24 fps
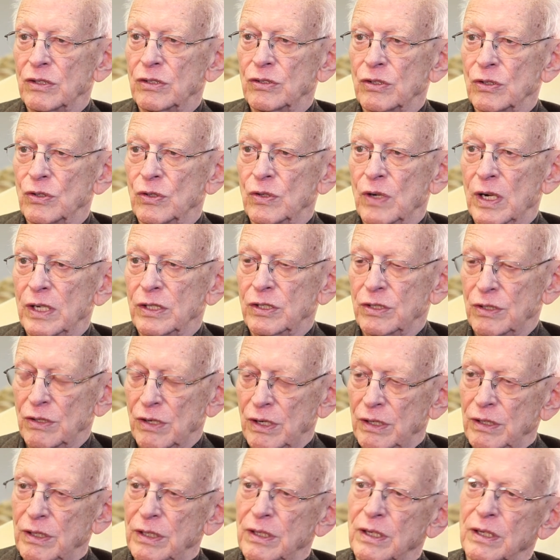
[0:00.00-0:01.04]
So I
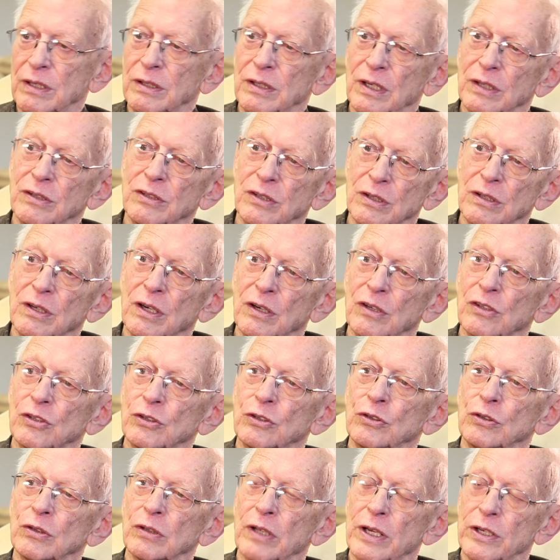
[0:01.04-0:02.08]
started in engineering
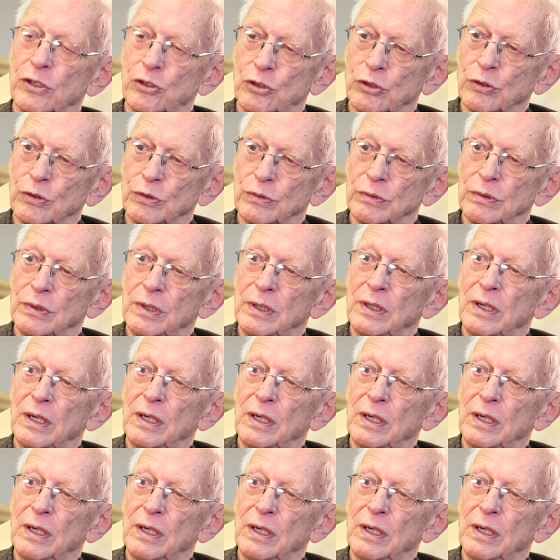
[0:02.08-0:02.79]
school at June